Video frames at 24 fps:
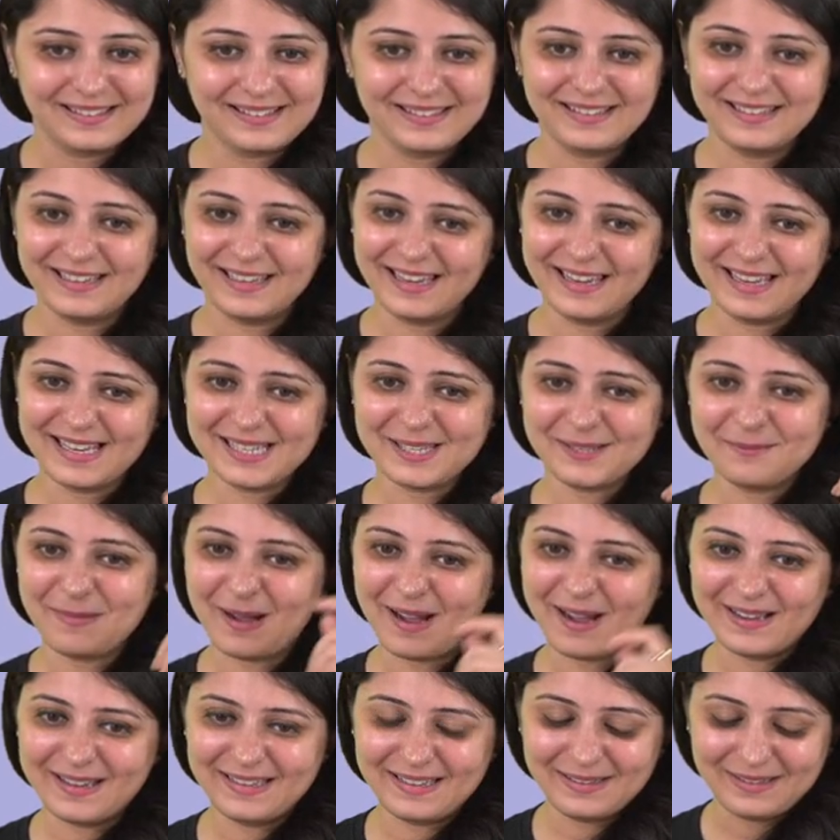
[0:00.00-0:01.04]
Yes,
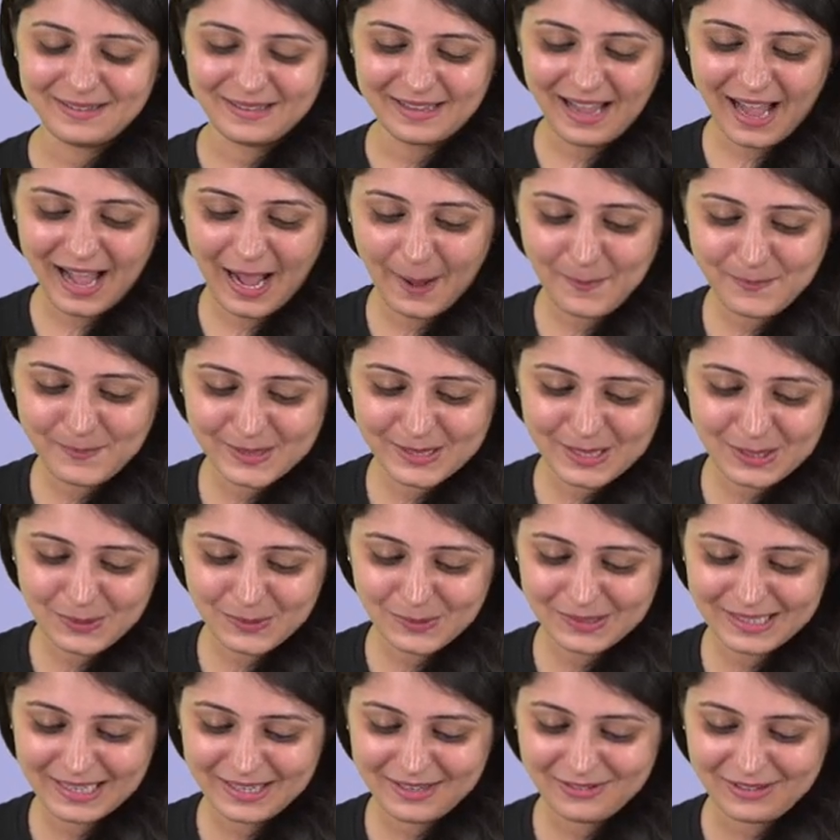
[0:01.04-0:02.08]
Mahi,
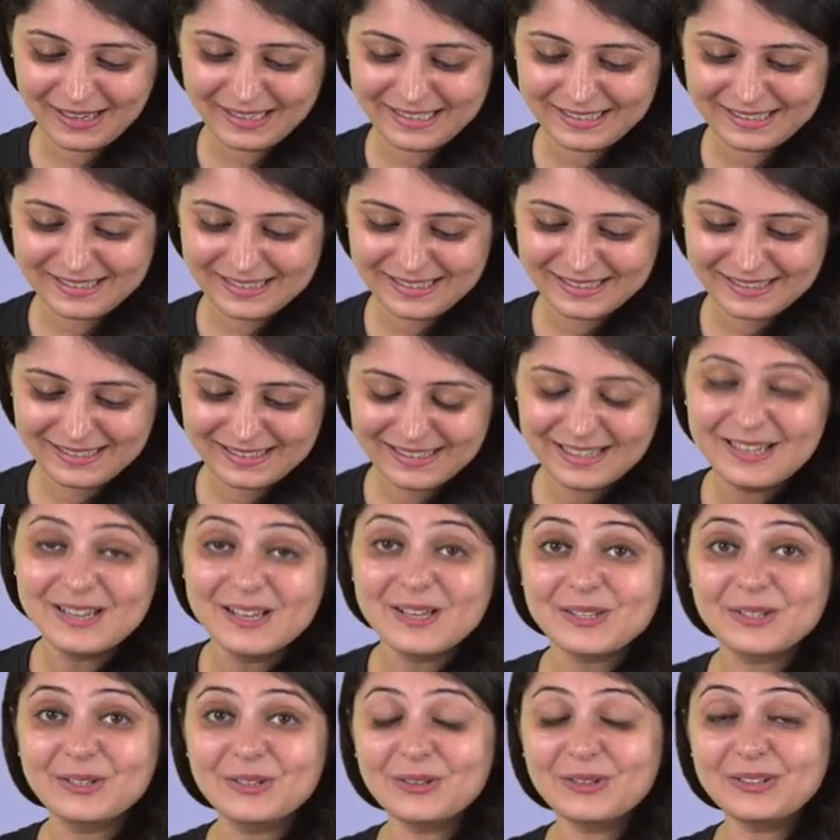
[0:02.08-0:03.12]
absolutely right.
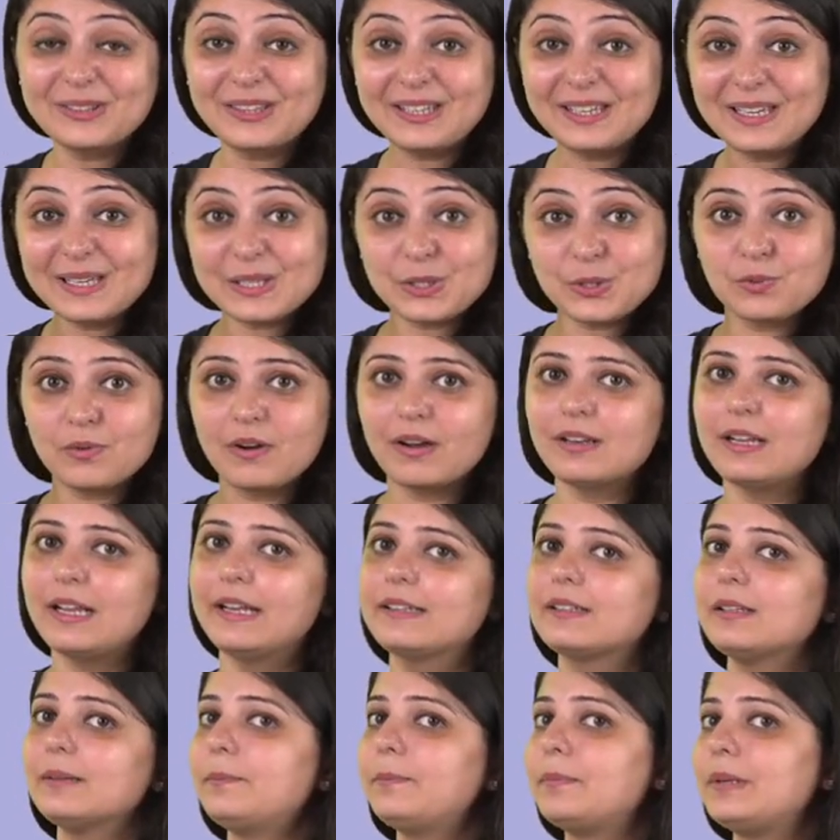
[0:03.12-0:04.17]
So, you know, these two are
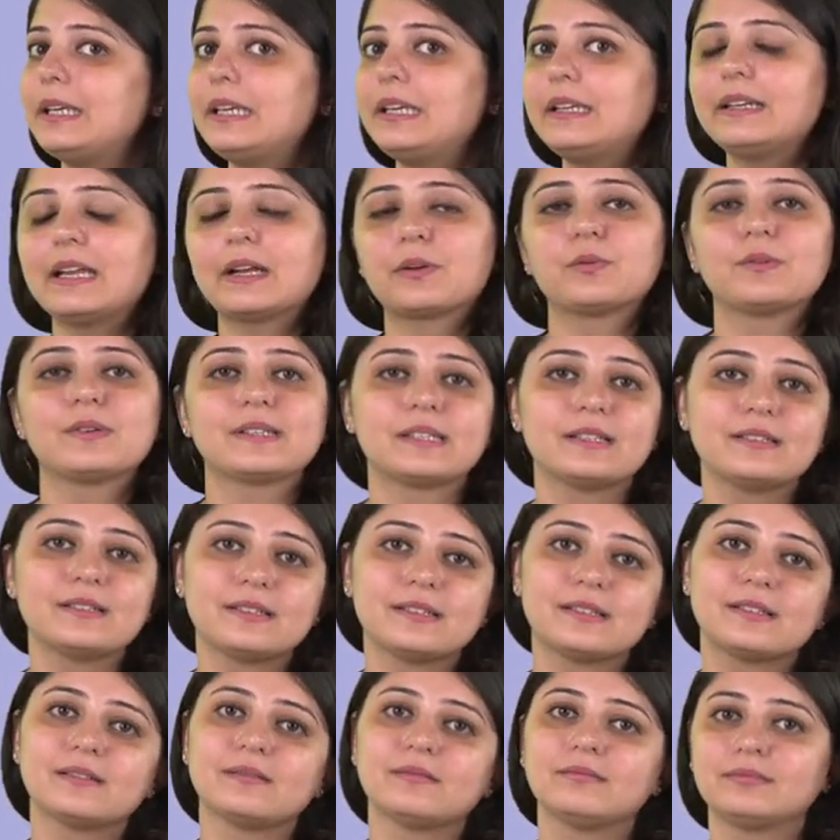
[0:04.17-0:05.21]
like the
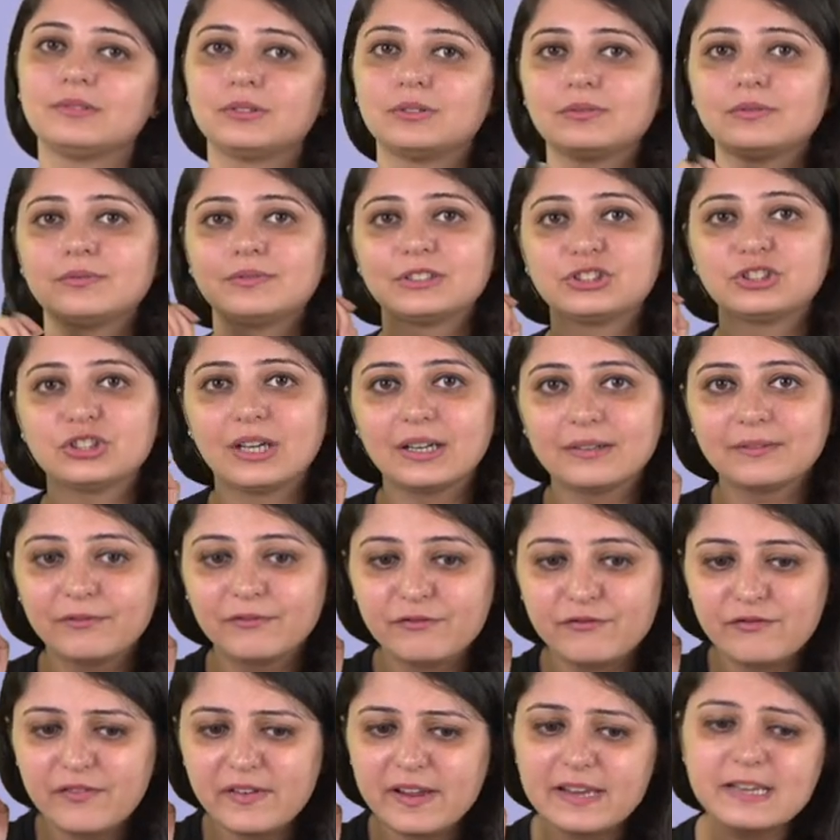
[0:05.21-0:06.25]
prerequisites, you know, which are
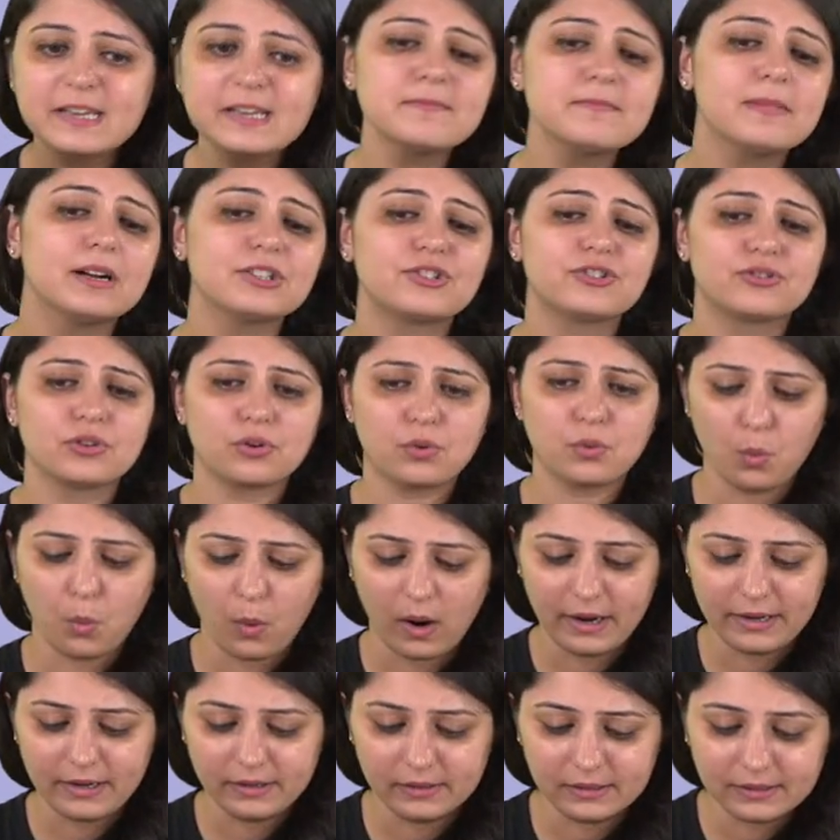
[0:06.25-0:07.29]
very much
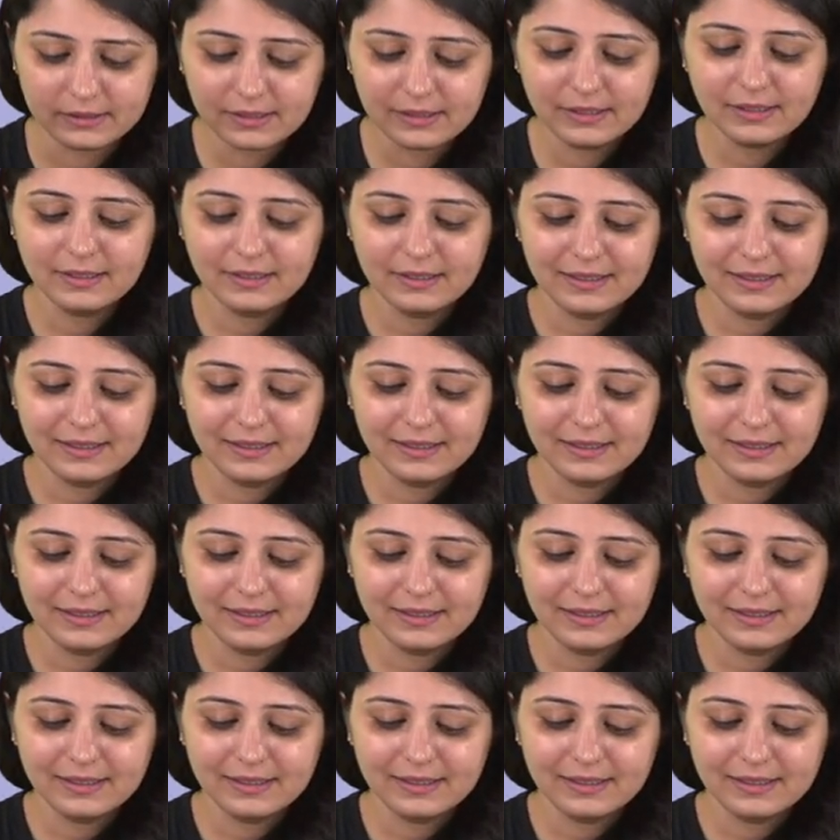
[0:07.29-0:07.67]
required.